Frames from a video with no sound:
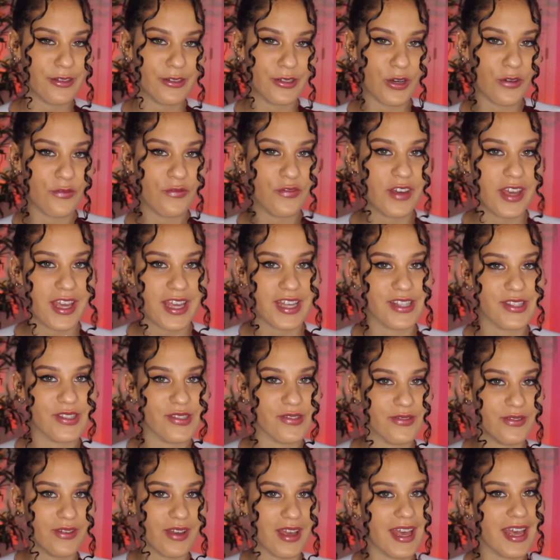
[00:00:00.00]
don't forget
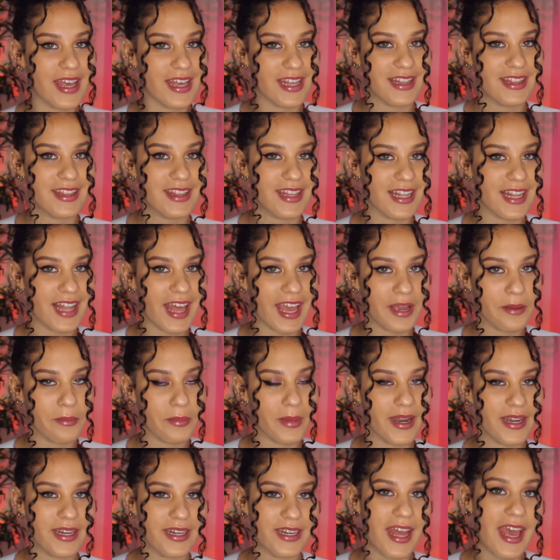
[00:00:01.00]
to hit the like
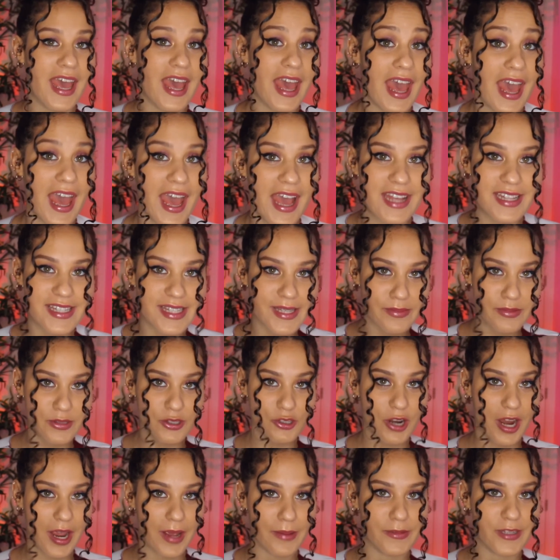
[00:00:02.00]
button and
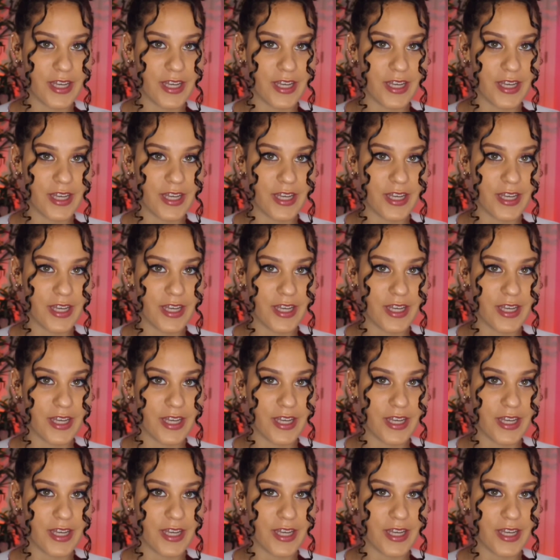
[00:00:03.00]
subscribe